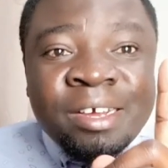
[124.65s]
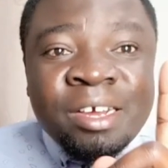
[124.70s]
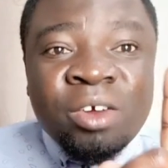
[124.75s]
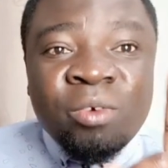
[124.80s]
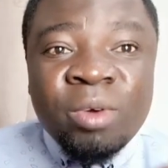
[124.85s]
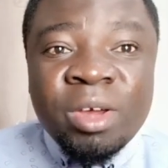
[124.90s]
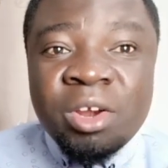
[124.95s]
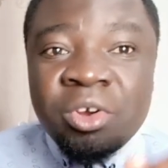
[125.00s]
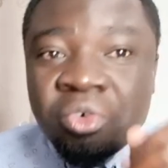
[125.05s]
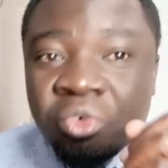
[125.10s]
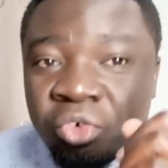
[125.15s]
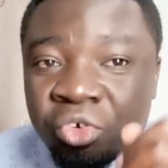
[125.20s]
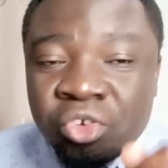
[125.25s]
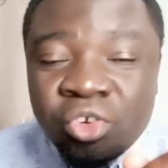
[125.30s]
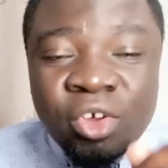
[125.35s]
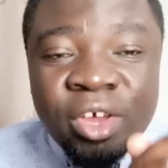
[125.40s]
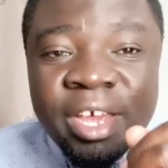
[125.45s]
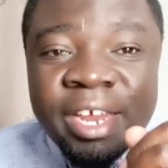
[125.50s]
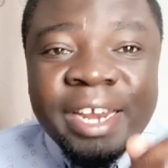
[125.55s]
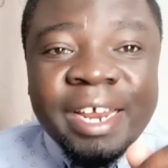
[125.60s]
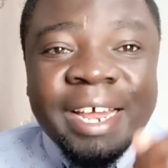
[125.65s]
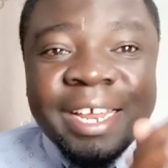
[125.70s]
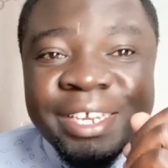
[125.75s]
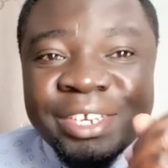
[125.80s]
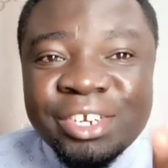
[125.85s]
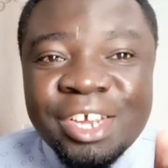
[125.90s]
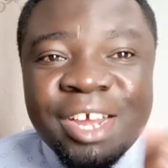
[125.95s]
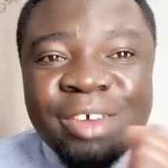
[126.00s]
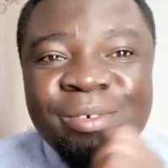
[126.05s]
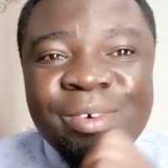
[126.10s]
when Ruto and
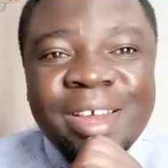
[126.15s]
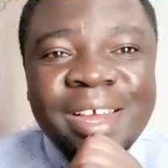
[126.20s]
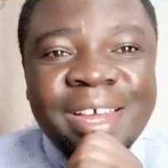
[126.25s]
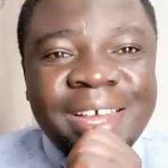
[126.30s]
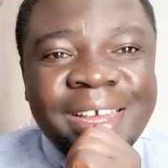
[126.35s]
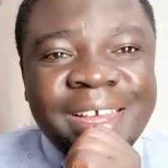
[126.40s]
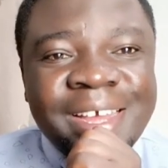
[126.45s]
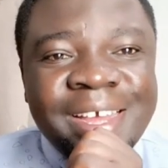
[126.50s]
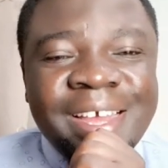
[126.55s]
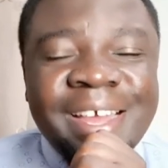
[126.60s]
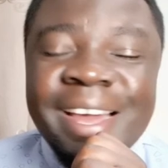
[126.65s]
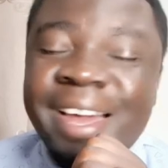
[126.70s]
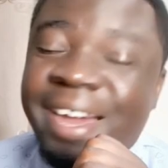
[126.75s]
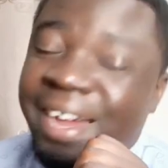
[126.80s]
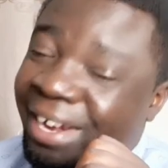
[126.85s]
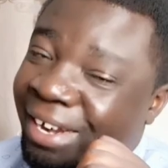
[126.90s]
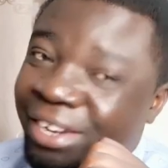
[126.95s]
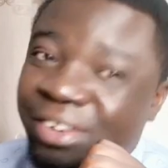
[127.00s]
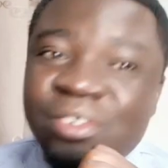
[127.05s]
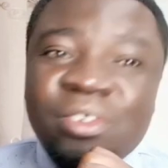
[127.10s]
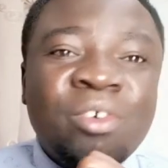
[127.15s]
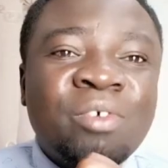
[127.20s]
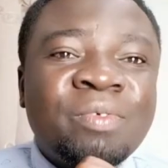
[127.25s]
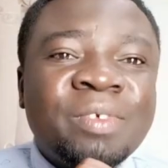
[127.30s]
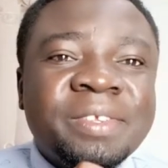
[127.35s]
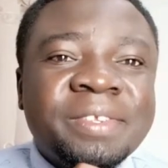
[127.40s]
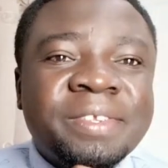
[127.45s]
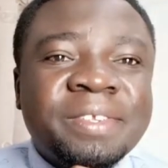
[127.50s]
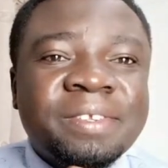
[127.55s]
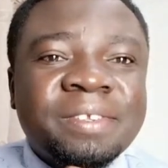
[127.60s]
Gachagua are in
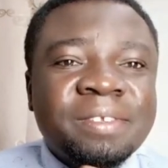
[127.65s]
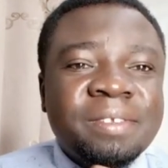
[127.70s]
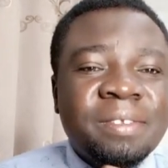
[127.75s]
office.